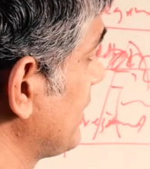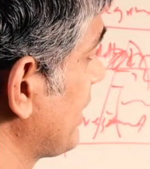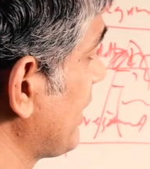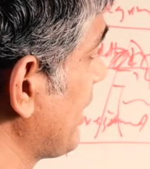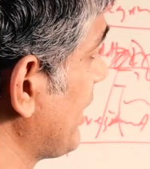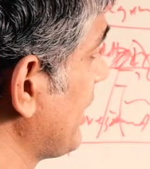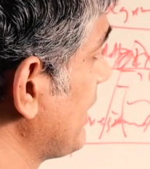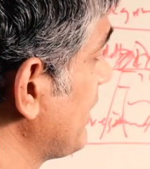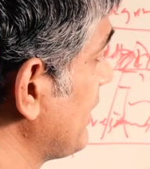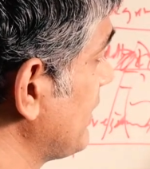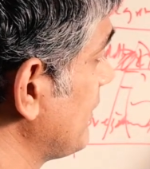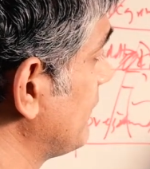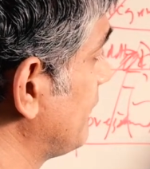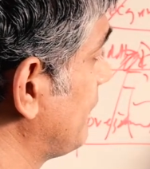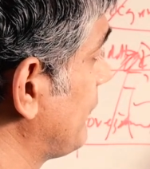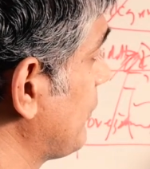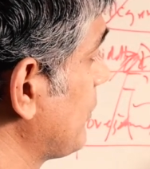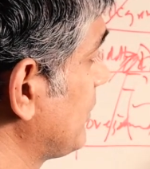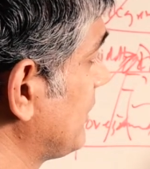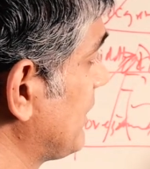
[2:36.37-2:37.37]
a
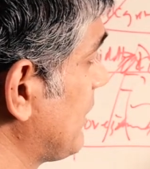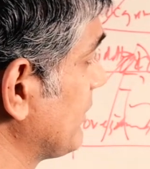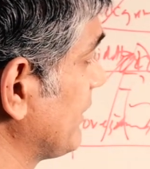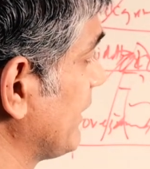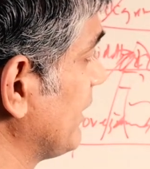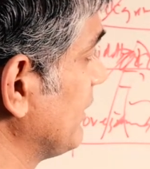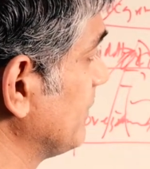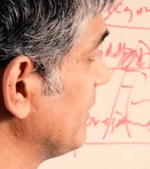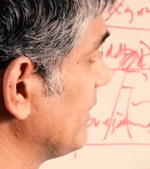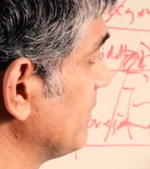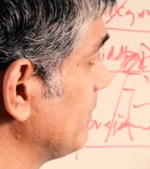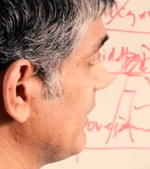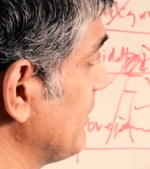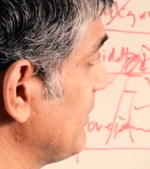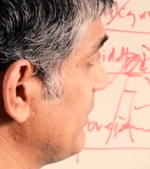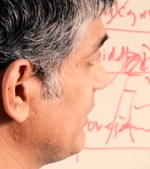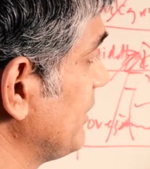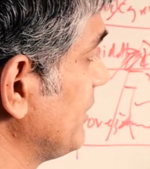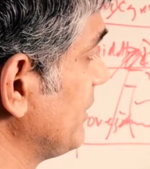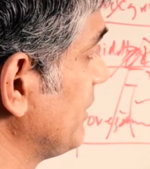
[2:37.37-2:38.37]
foreground element.
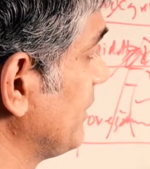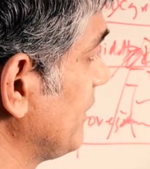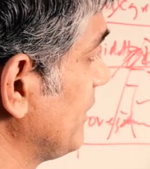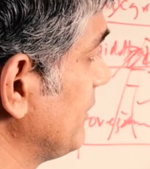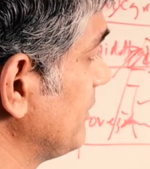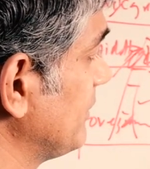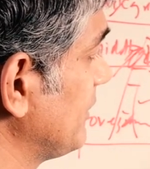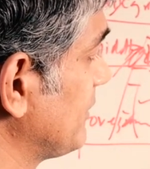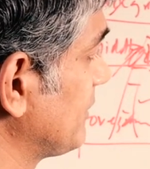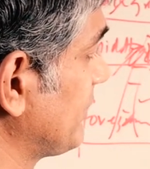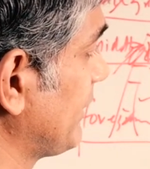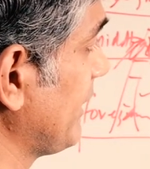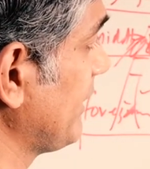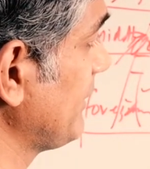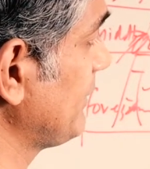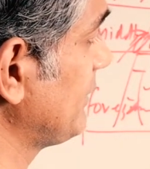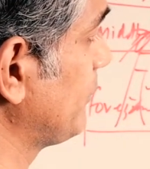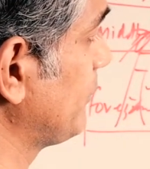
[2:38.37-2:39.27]
Maybe in this case